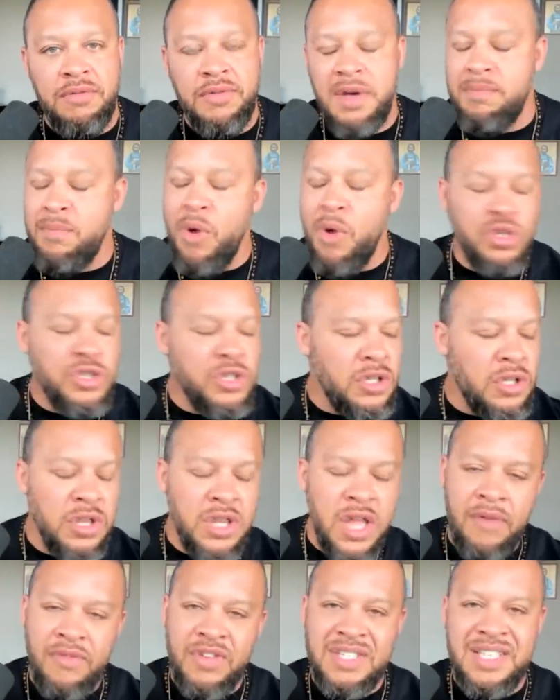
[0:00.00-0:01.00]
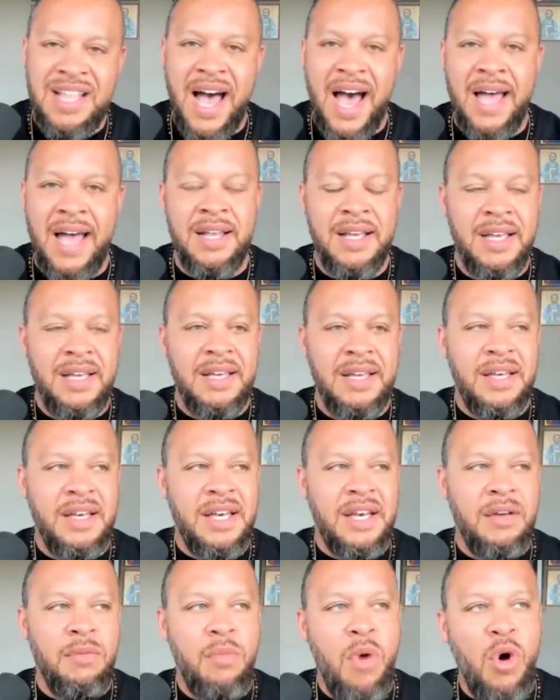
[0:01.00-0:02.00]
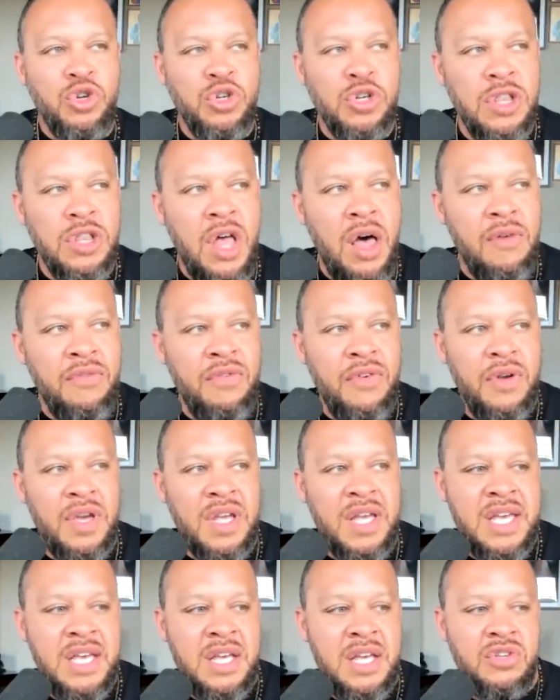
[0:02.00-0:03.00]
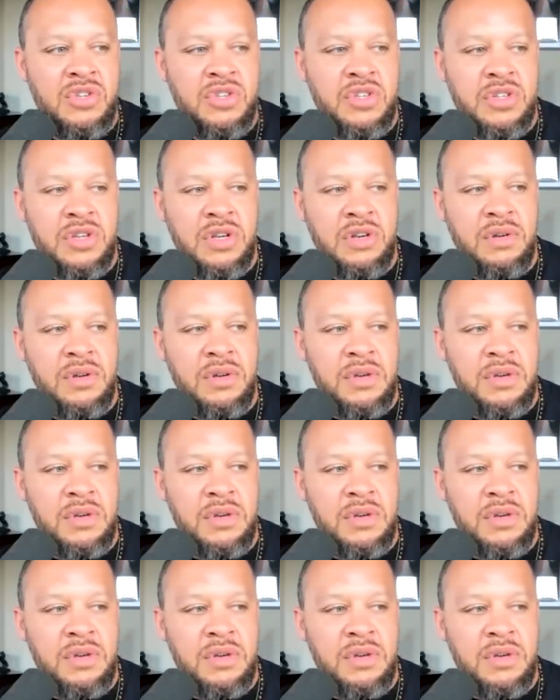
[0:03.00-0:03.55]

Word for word: emotional love is not emotional love is